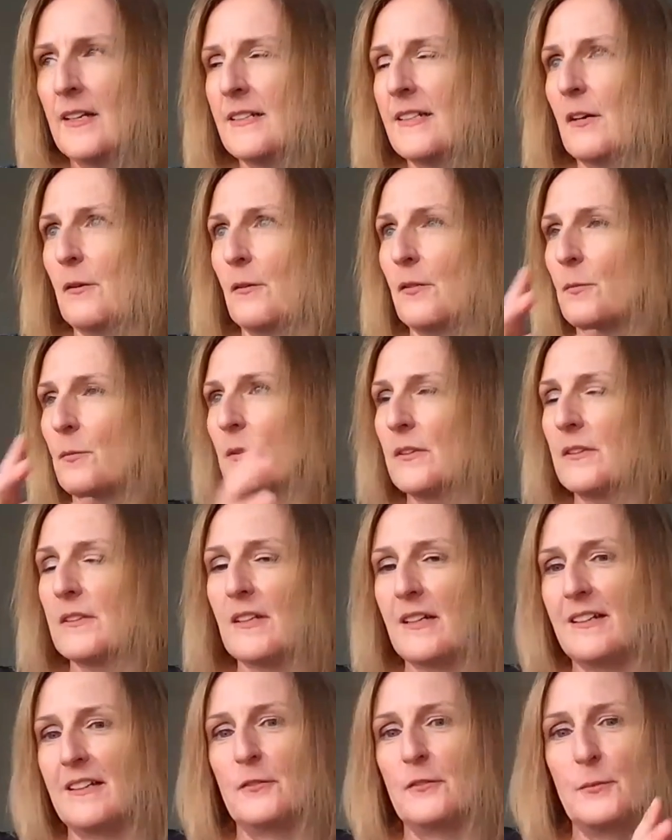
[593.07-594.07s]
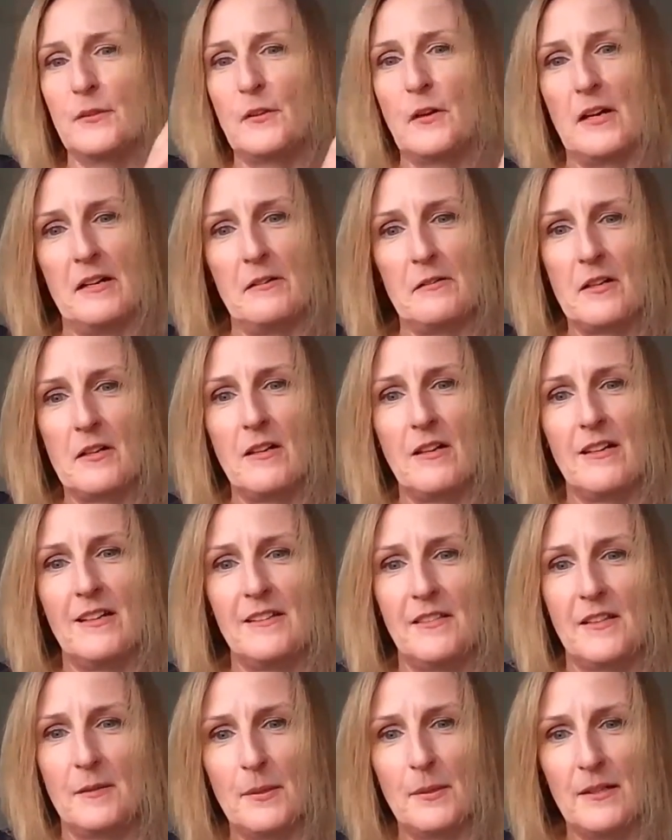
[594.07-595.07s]
Now, on the one side, we've got our
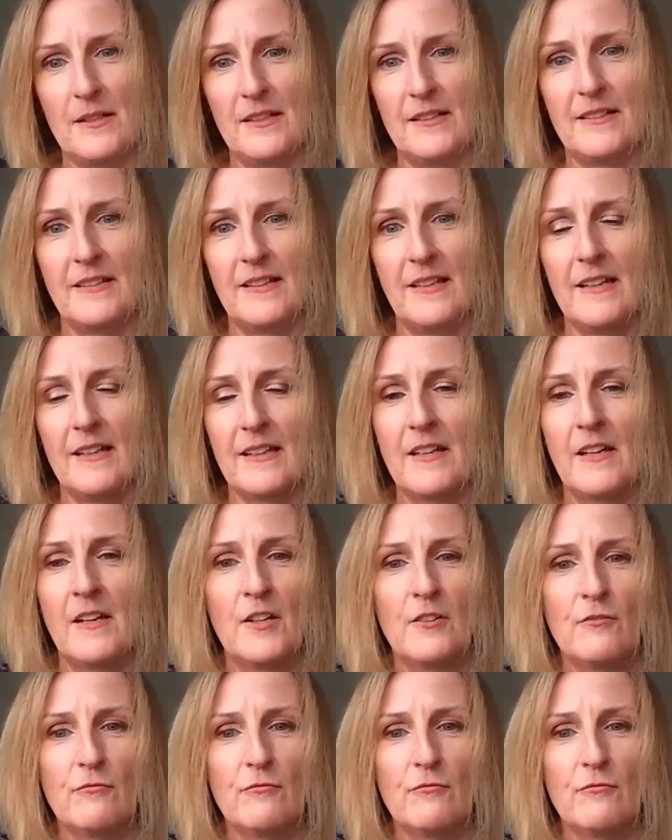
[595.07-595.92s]
client, the biotech,